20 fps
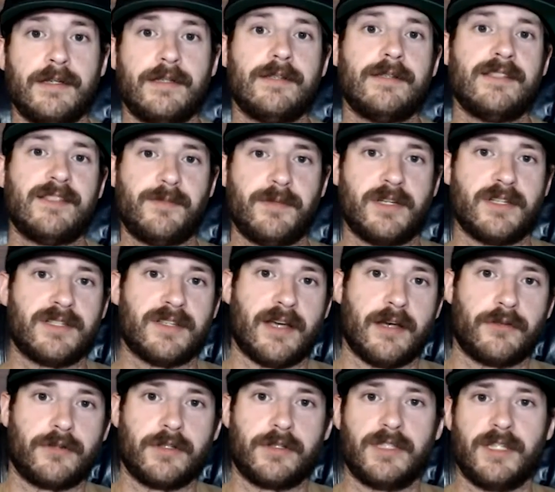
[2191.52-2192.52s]
is because of
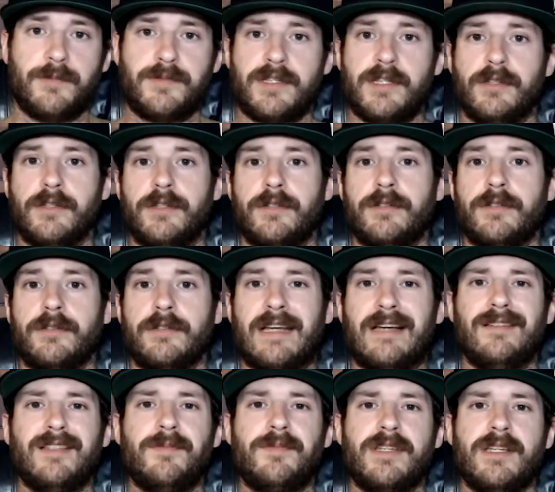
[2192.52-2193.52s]
how good Lipsky looked.
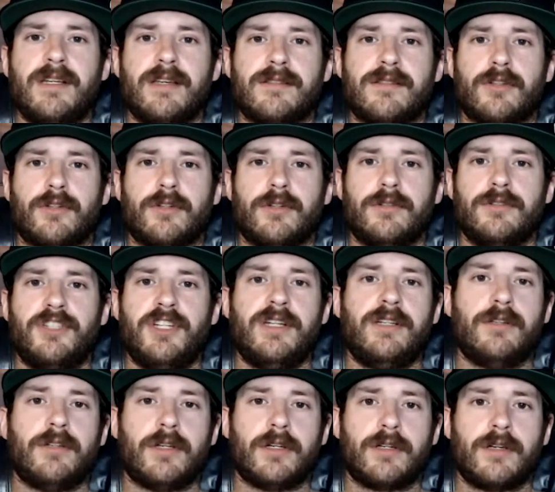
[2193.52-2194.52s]
Now, Lipsky doesn't look, she
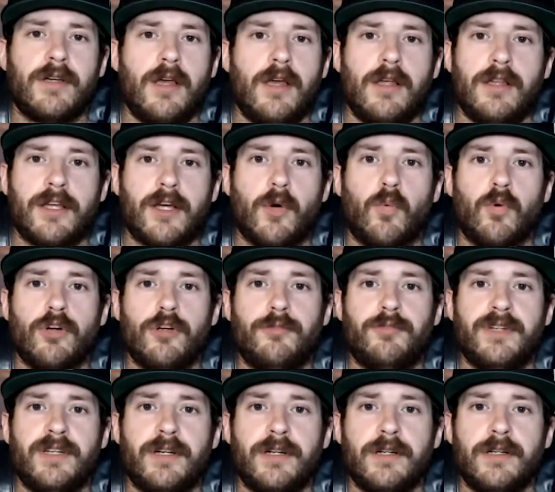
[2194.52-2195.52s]
didn't look like a world
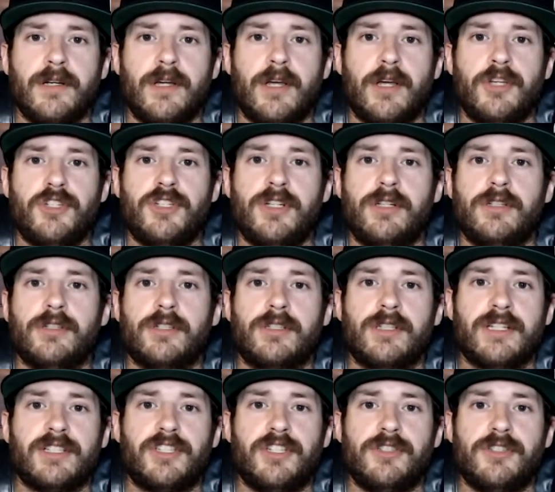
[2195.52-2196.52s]
beater. She didn't look
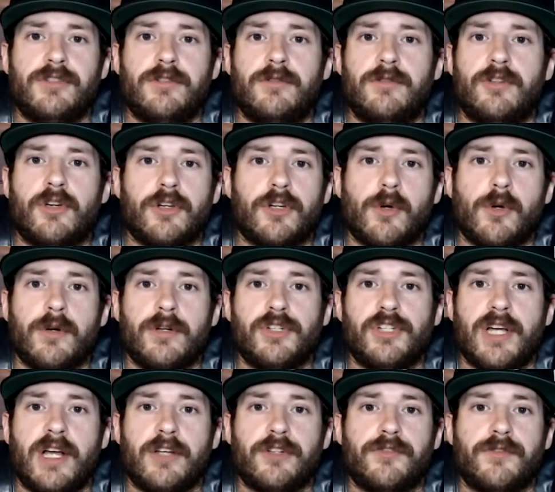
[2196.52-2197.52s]
like she's good going
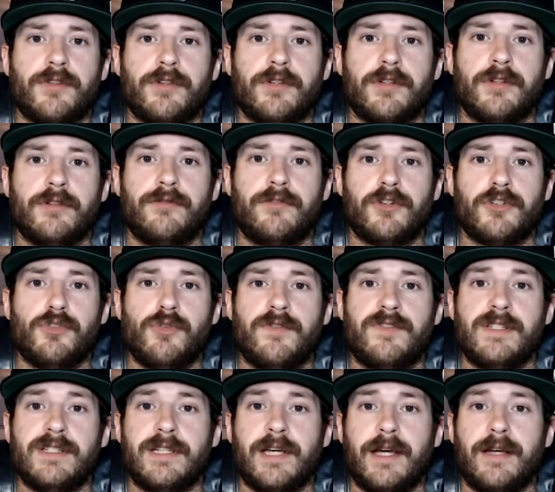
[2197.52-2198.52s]
challenge for
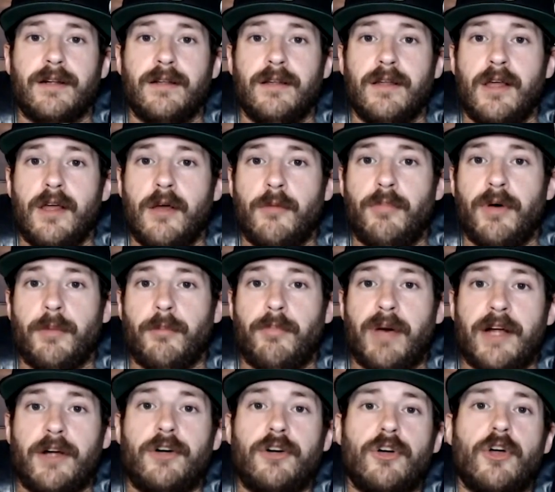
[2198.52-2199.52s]
UFC title. But
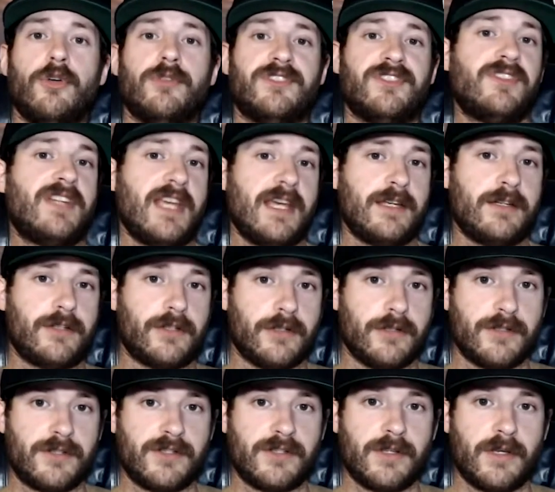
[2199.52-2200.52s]
by her own
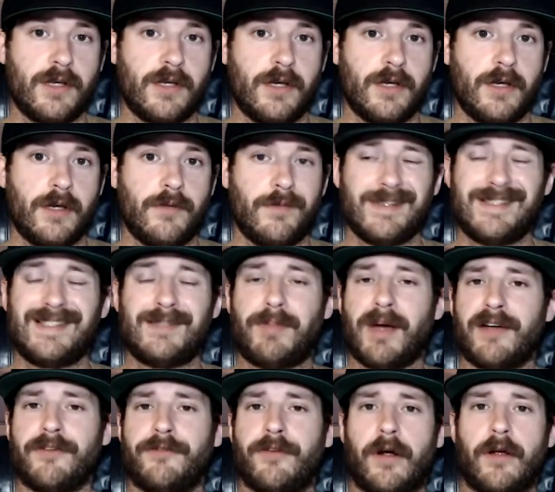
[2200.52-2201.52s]
standards, this is
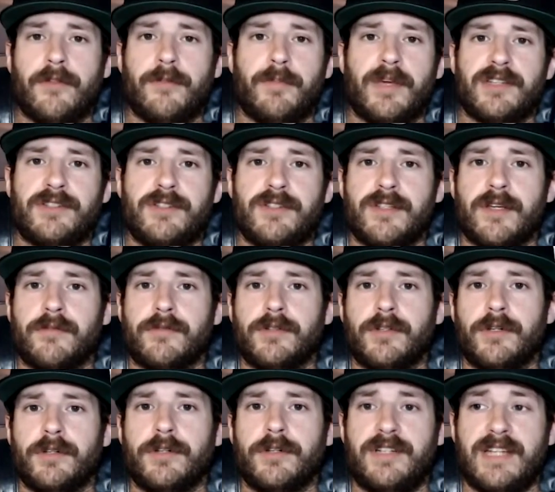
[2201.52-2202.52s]
by far the best she's ever
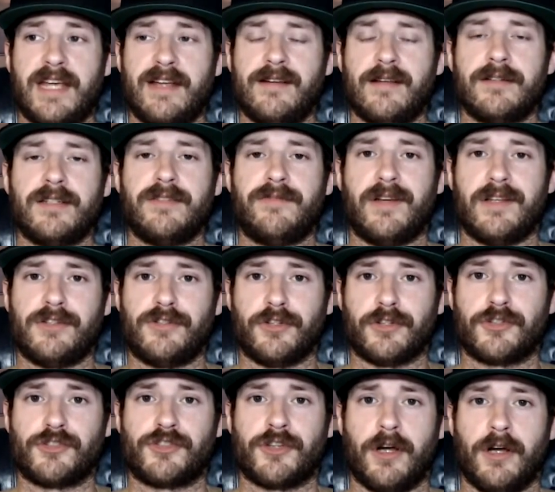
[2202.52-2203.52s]
looked. Her takedown defense
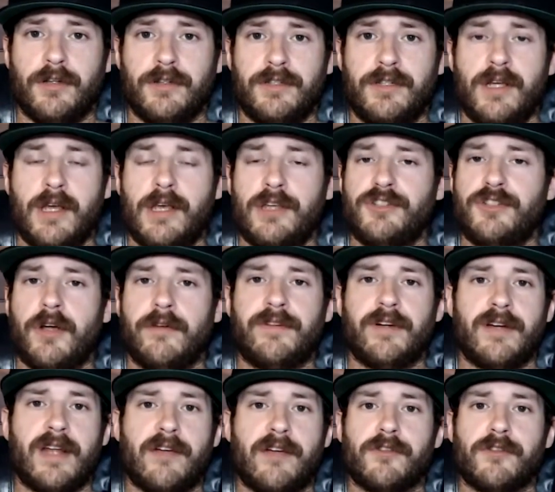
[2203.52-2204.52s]
looked solid. Stopped down